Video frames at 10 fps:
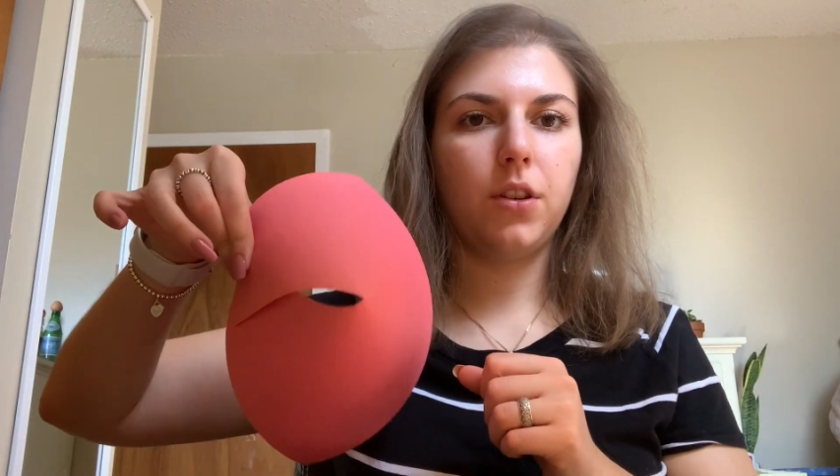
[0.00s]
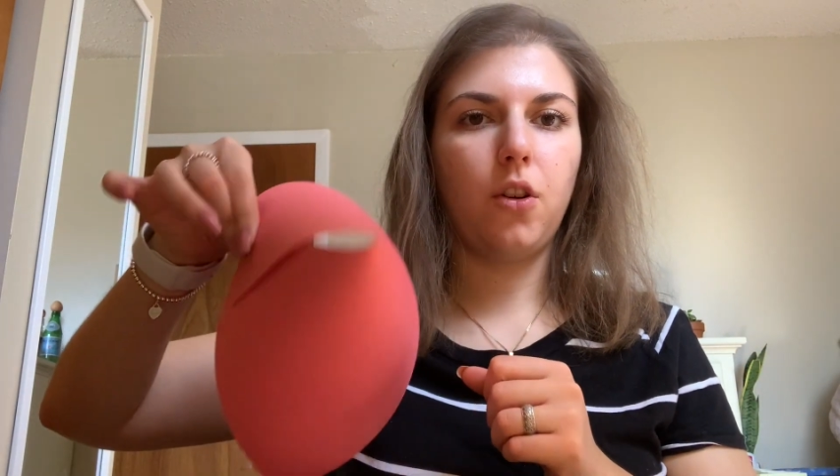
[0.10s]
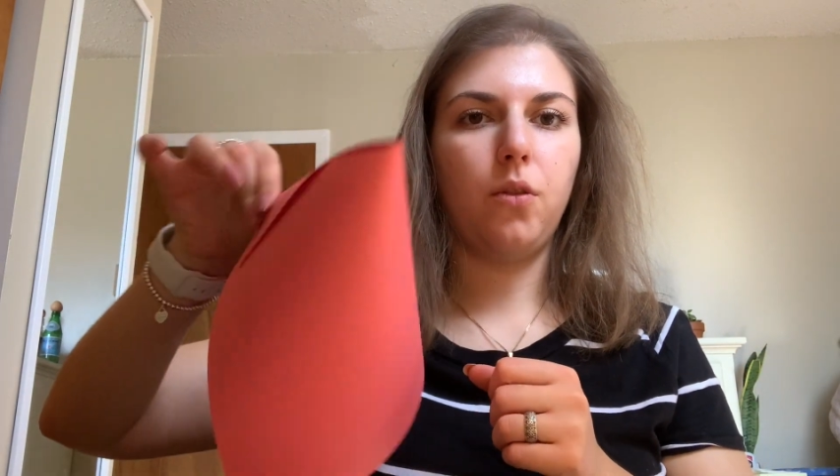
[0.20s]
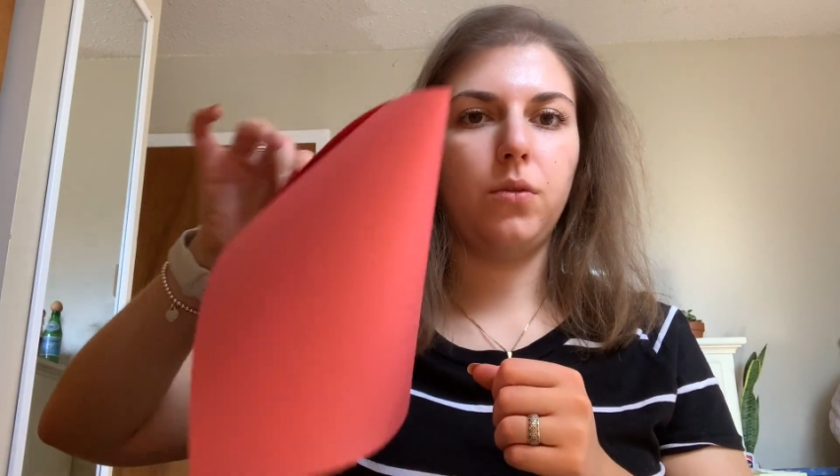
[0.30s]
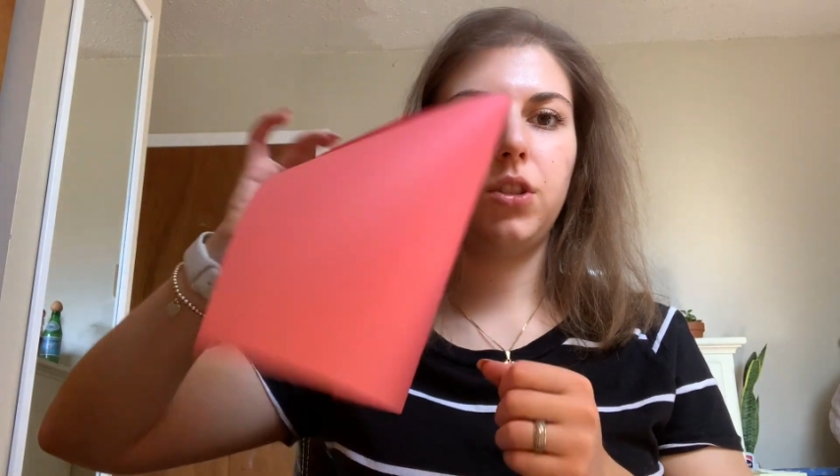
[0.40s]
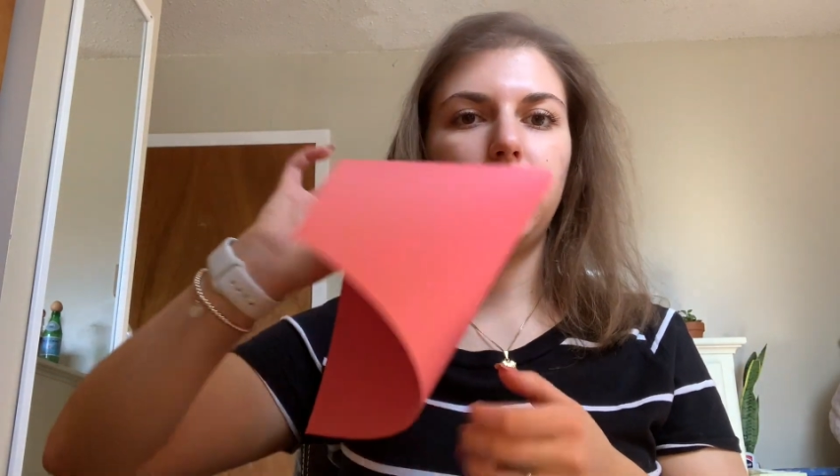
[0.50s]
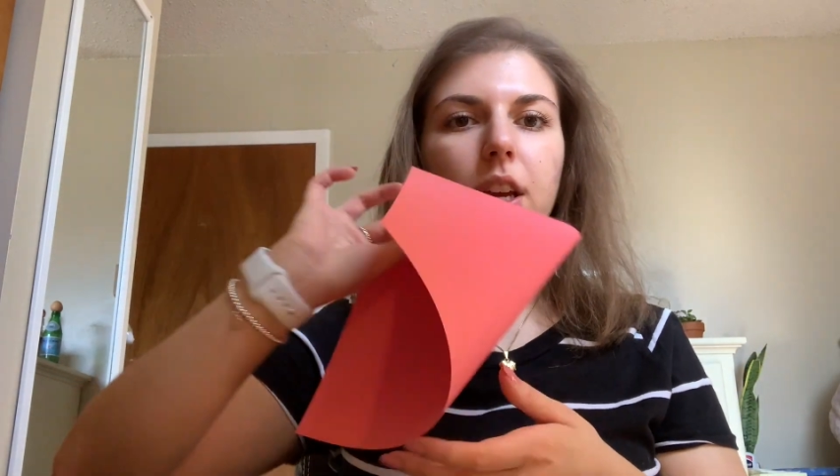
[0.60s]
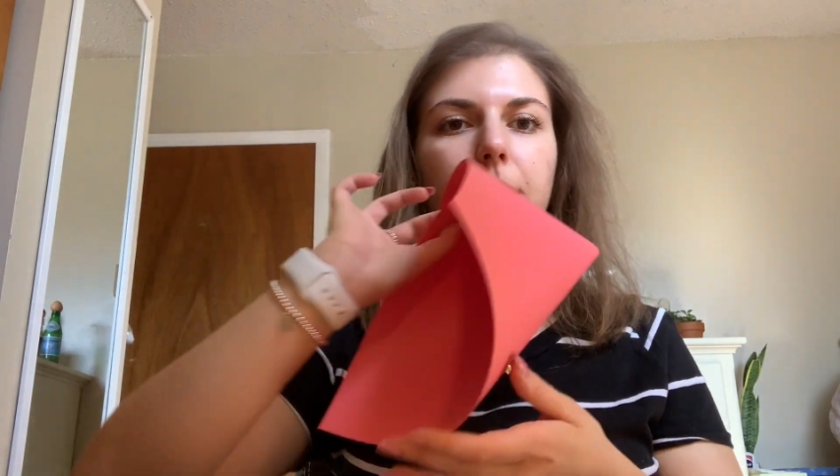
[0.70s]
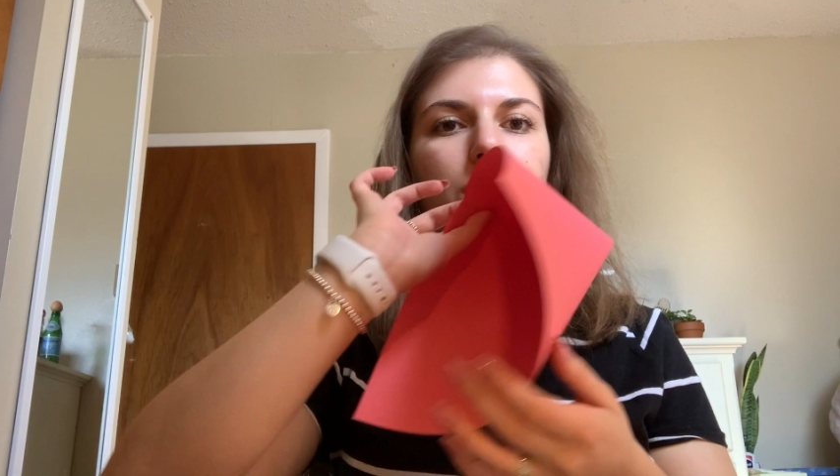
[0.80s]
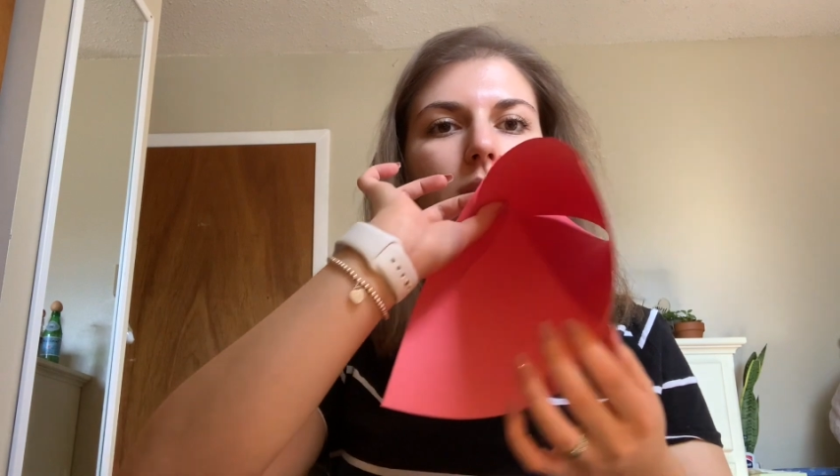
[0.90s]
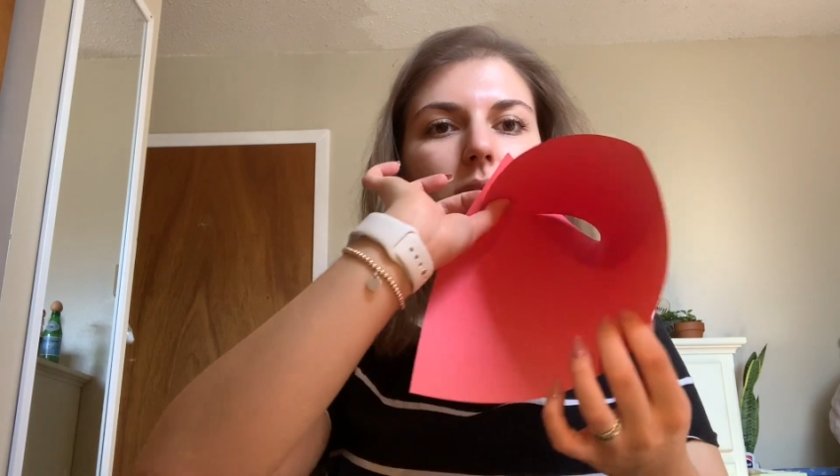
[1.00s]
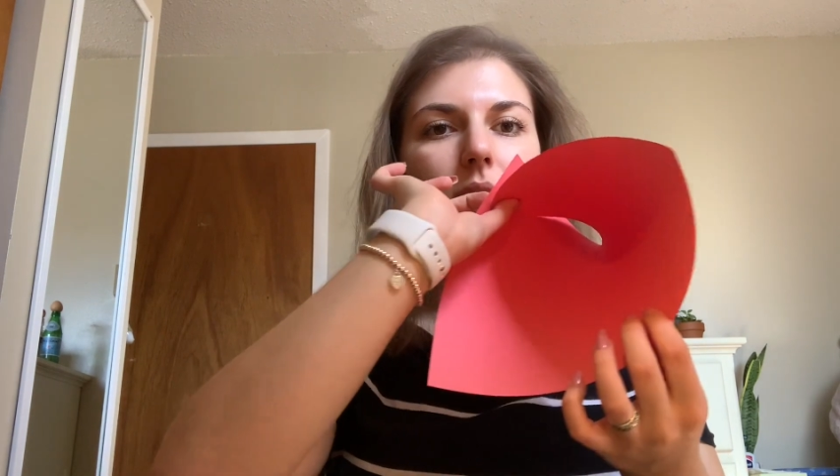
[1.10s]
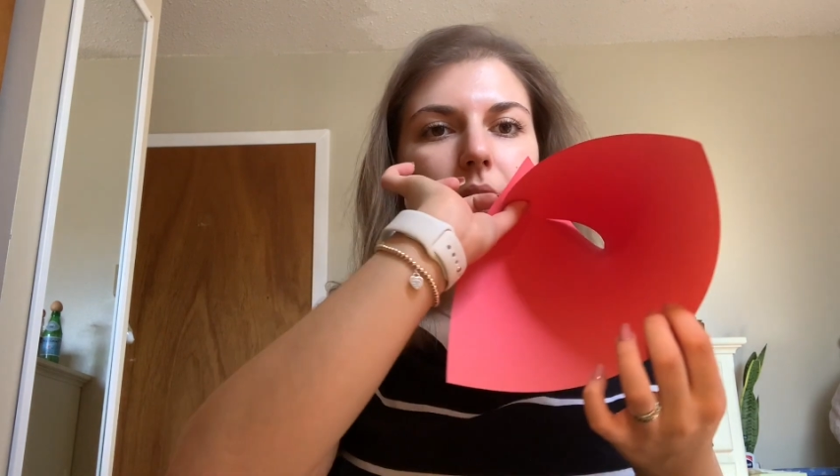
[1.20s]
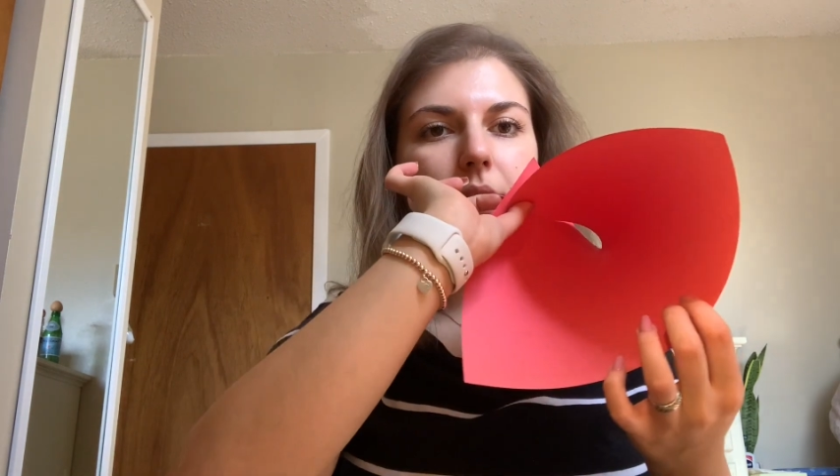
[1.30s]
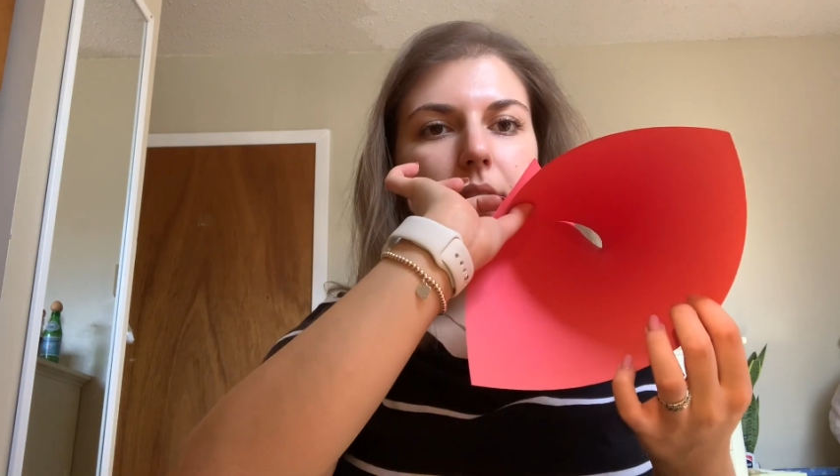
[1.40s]
cone shape just
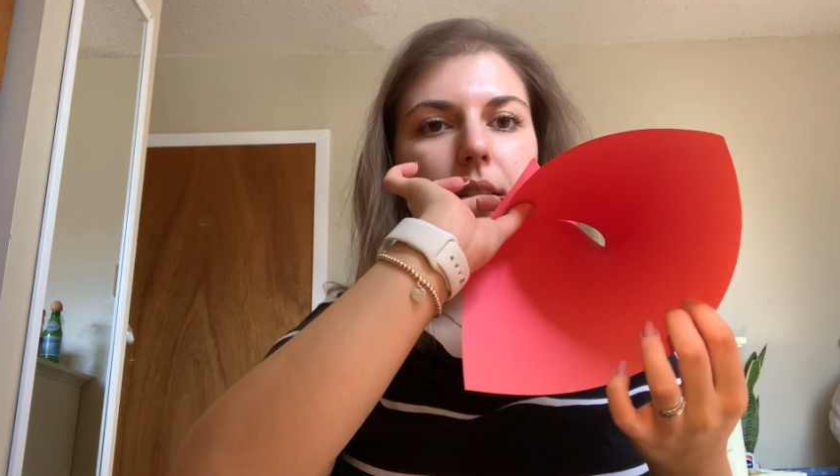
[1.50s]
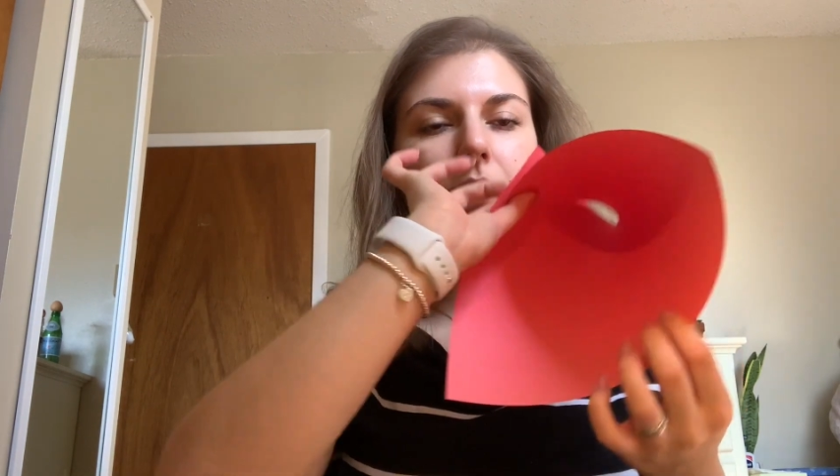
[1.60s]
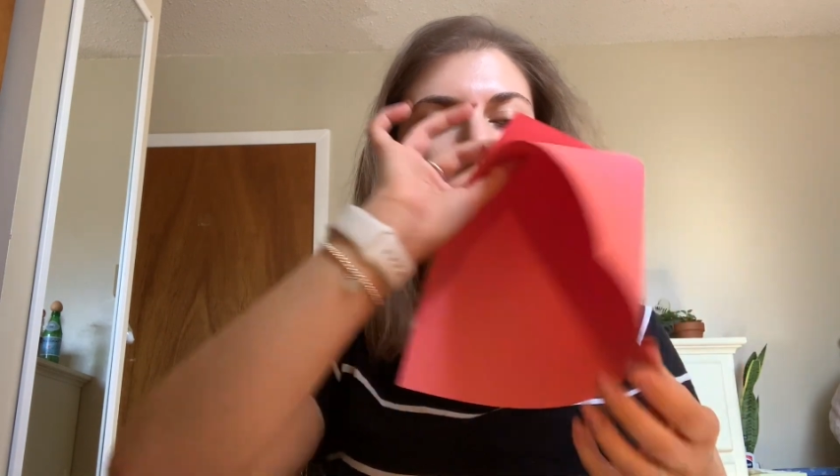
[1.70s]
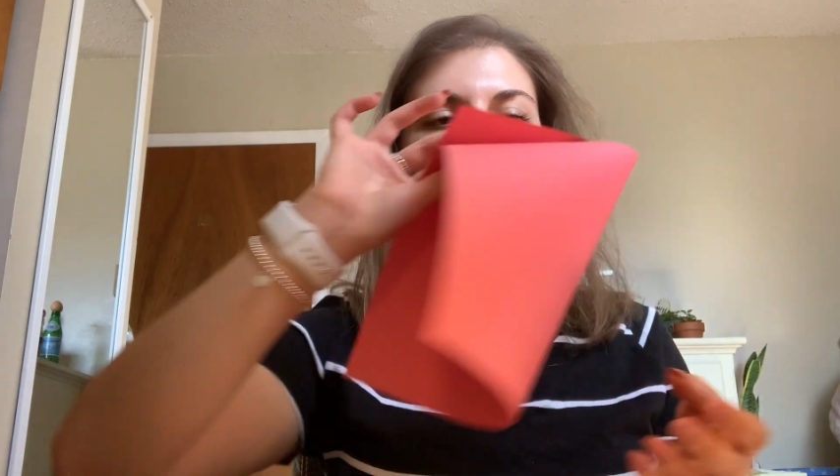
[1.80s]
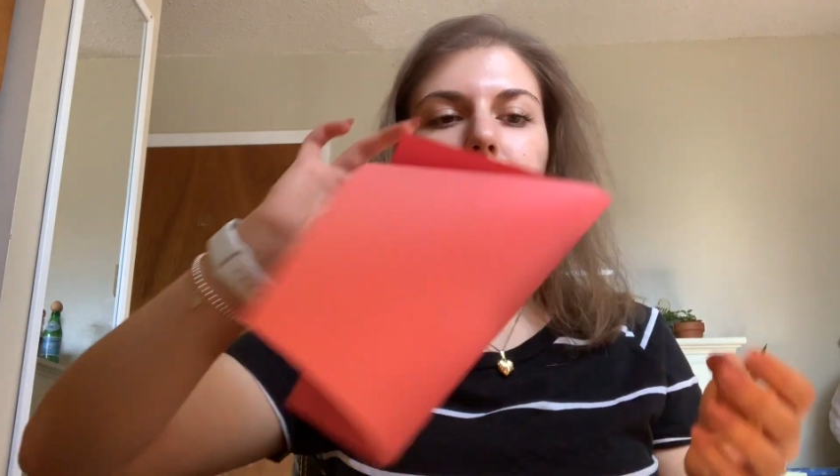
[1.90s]
like this.